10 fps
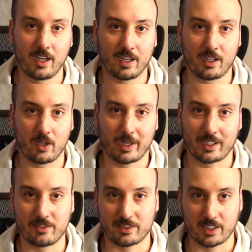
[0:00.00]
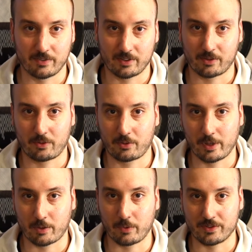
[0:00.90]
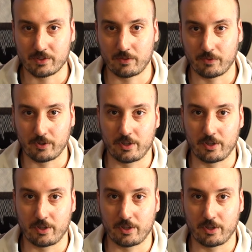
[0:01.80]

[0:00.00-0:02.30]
I can just give it a quick once over.